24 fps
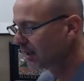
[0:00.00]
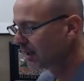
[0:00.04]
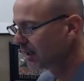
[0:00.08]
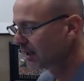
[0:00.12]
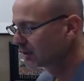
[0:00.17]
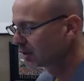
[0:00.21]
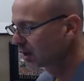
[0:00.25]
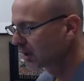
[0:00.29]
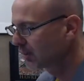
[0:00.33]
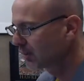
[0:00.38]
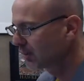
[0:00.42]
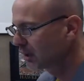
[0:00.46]
It's
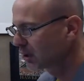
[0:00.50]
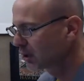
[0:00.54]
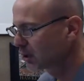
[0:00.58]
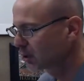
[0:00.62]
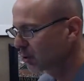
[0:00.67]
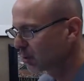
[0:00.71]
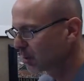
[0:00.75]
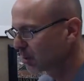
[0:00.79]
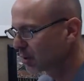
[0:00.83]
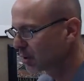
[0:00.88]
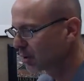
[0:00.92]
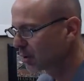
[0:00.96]
going to be
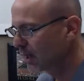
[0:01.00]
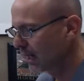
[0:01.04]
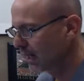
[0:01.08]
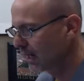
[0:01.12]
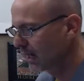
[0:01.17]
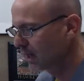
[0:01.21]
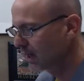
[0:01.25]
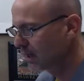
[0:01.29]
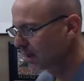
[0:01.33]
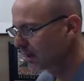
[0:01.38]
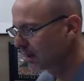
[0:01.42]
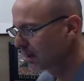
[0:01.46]
shorter
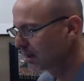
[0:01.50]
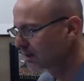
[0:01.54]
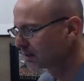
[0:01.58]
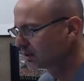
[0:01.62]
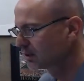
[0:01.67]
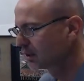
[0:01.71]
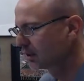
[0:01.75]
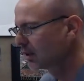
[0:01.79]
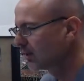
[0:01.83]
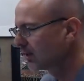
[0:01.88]
hair, so you